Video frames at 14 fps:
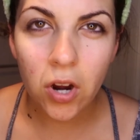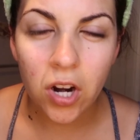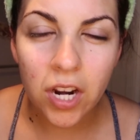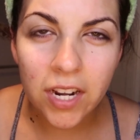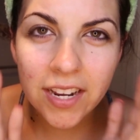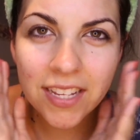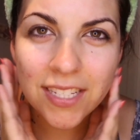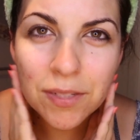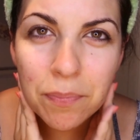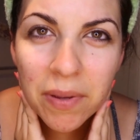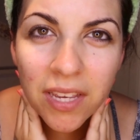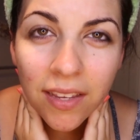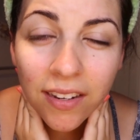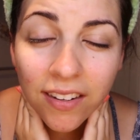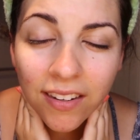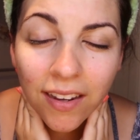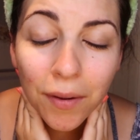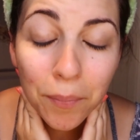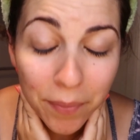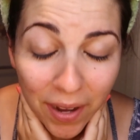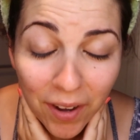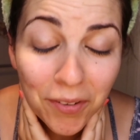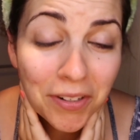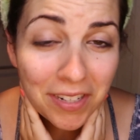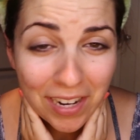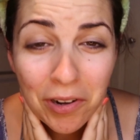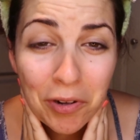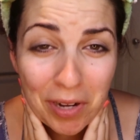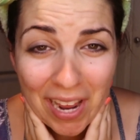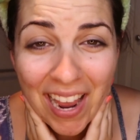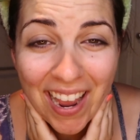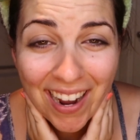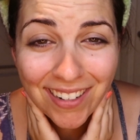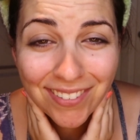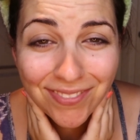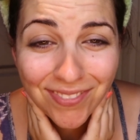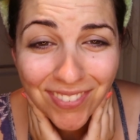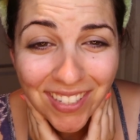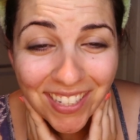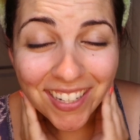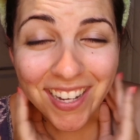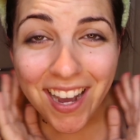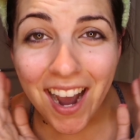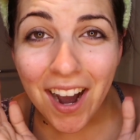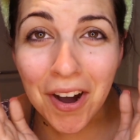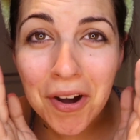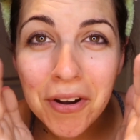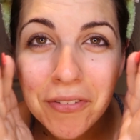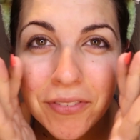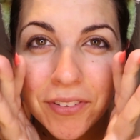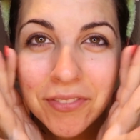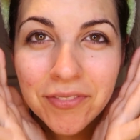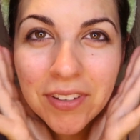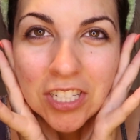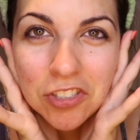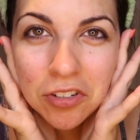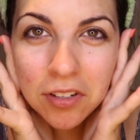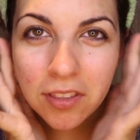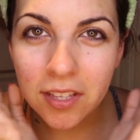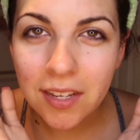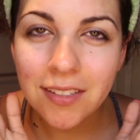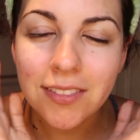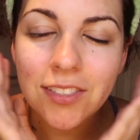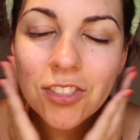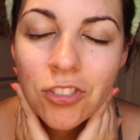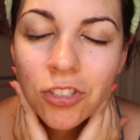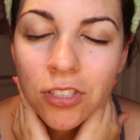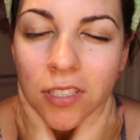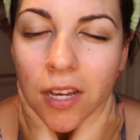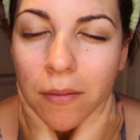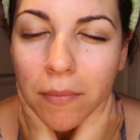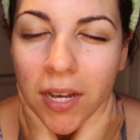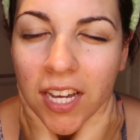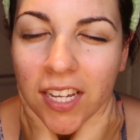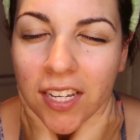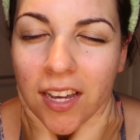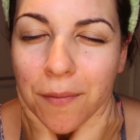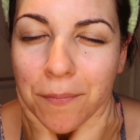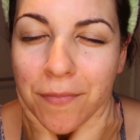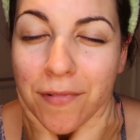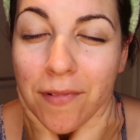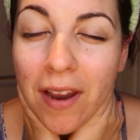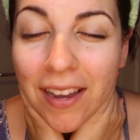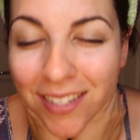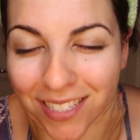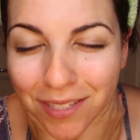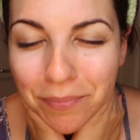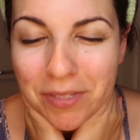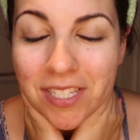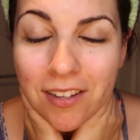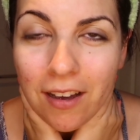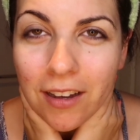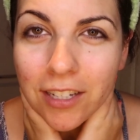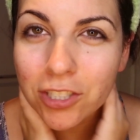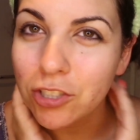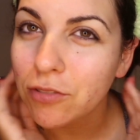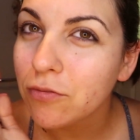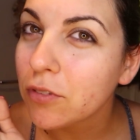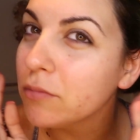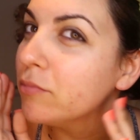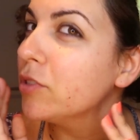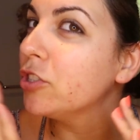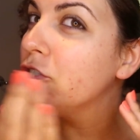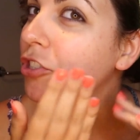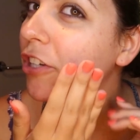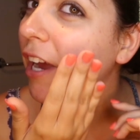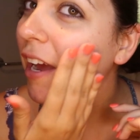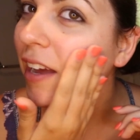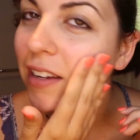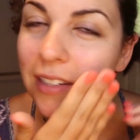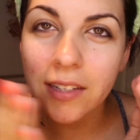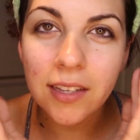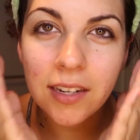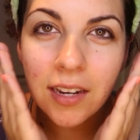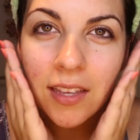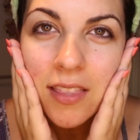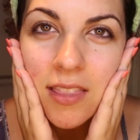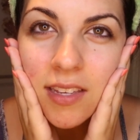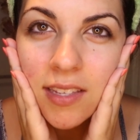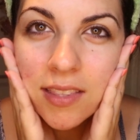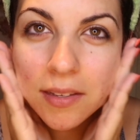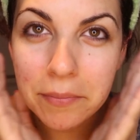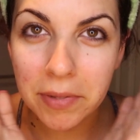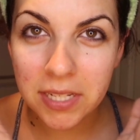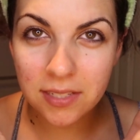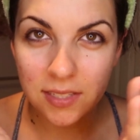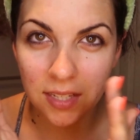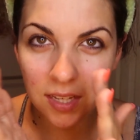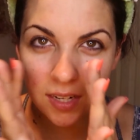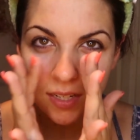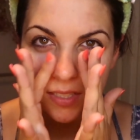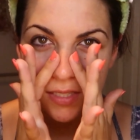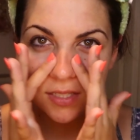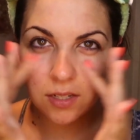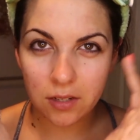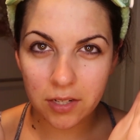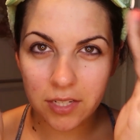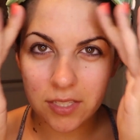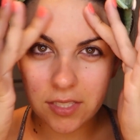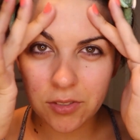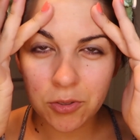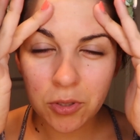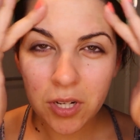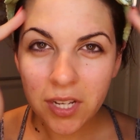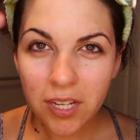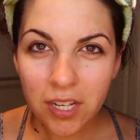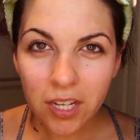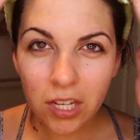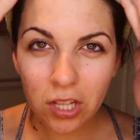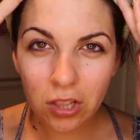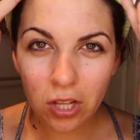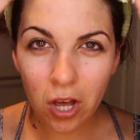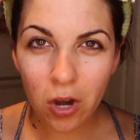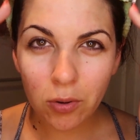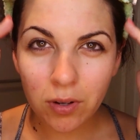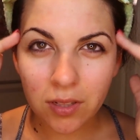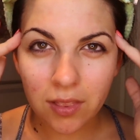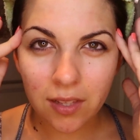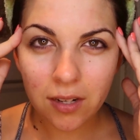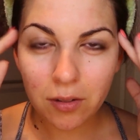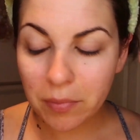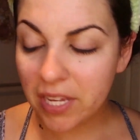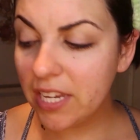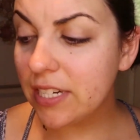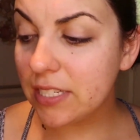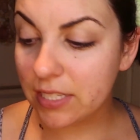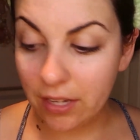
All right, it's been about an hour and a half of facial things. Just got my nice massage from Jack, and I think that my skin is starting to glow a little bit.